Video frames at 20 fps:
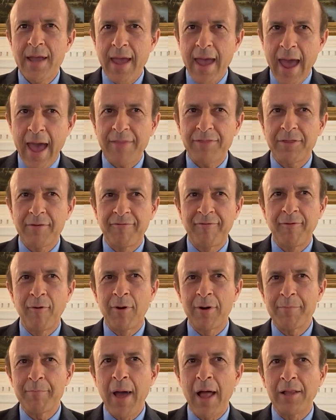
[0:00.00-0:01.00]
at the
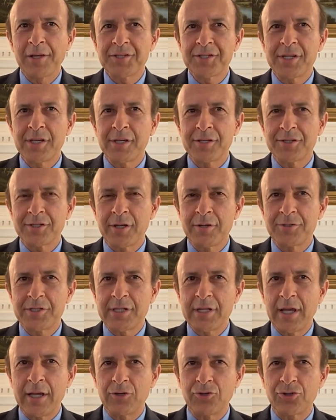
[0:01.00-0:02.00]
Foreign Policy
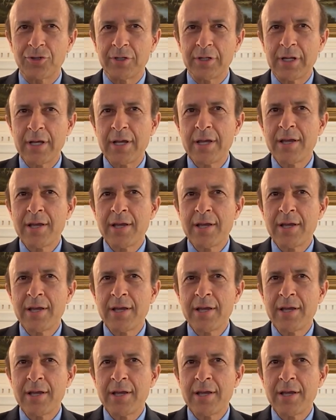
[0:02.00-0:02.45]
Association,